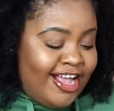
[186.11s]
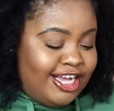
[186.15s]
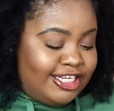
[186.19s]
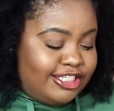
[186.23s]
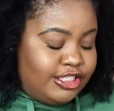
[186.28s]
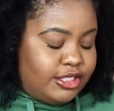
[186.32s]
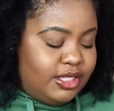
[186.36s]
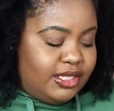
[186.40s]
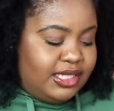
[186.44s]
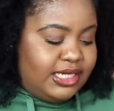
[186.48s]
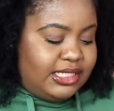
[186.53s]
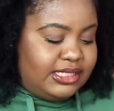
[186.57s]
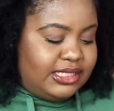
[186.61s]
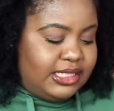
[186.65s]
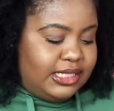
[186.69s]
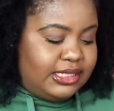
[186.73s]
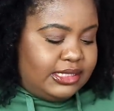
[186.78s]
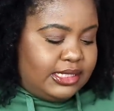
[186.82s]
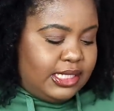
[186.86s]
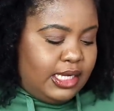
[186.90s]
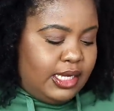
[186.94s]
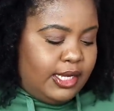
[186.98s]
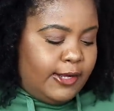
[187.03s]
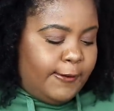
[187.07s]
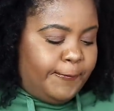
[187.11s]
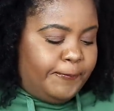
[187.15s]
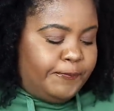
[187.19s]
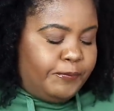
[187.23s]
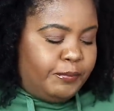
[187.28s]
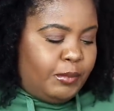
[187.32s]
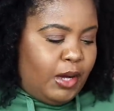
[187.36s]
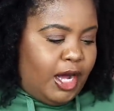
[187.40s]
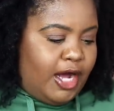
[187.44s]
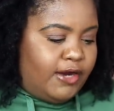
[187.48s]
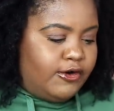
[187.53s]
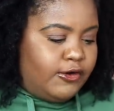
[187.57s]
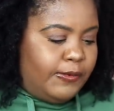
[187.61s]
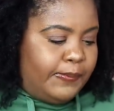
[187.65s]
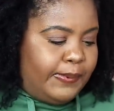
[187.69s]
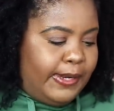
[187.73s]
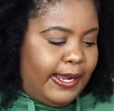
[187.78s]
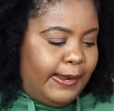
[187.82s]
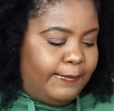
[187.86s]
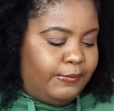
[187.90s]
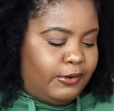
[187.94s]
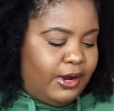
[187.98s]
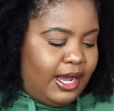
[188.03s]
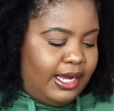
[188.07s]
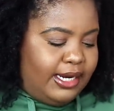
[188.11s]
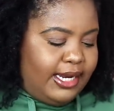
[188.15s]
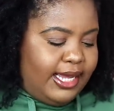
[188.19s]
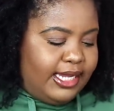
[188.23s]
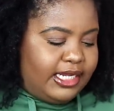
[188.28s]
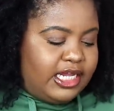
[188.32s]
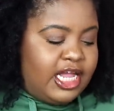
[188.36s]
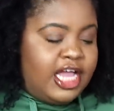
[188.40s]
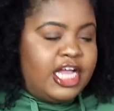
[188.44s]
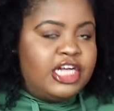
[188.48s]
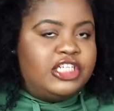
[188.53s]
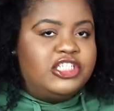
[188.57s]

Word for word: So this is a bond repair product.